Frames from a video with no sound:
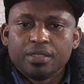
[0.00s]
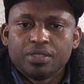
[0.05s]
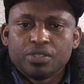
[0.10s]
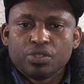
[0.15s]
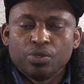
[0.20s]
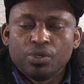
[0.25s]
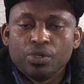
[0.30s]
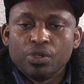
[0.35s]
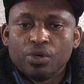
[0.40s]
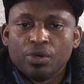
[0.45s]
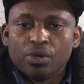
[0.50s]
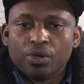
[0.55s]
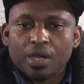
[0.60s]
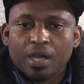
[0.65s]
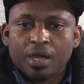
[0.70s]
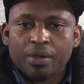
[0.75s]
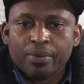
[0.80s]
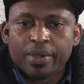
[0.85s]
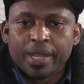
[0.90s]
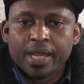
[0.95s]
to your
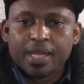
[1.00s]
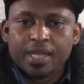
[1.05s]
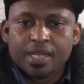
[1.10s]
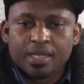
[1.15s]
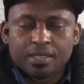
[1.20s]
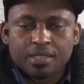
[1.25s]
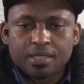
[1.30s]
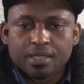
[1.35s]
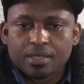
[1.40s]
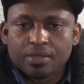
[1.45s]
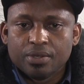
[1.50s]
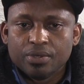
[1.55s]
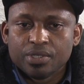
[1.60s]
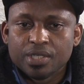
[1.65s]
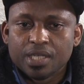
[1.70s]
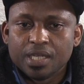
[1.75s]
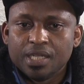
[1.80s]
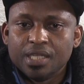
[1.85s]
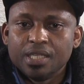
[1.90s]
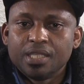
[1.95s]
awareness
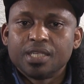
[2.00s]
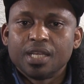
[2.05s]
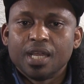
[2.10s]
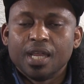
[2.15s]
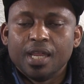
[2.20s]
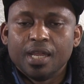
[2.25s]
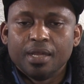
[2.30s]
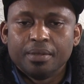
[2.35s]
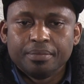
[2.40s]
concerning tire.